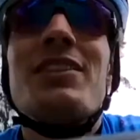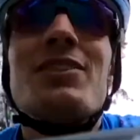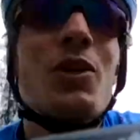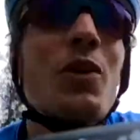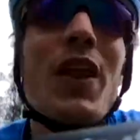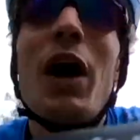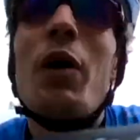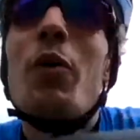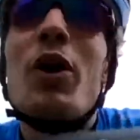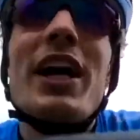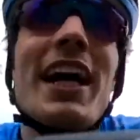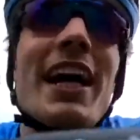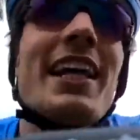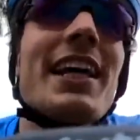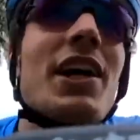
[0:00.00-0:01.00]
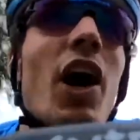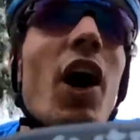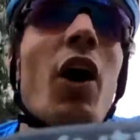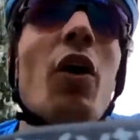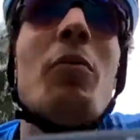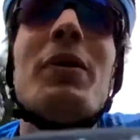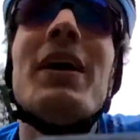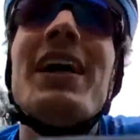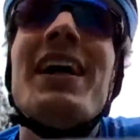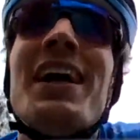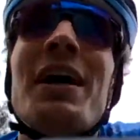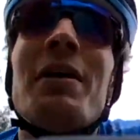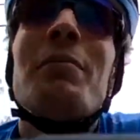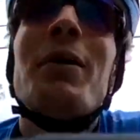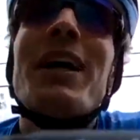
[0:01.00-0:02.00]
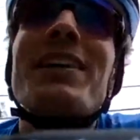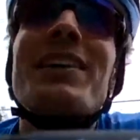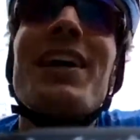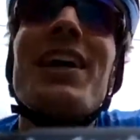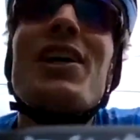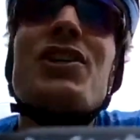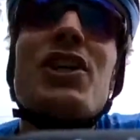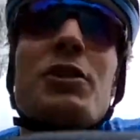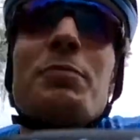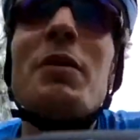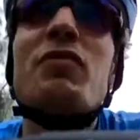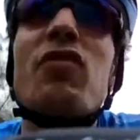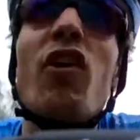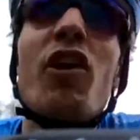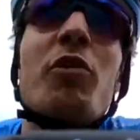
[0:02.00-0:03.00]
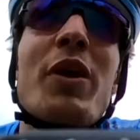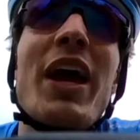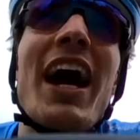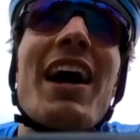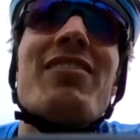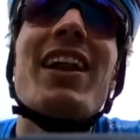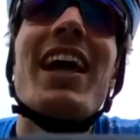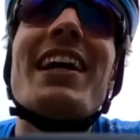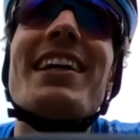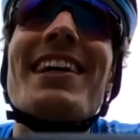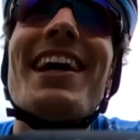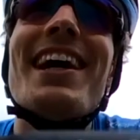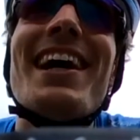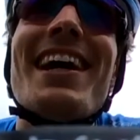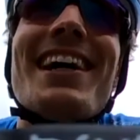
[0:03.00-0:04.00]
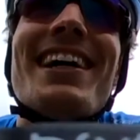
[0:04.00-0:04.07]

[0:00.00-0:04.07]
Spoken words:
So now we're heading home, but just before we have like a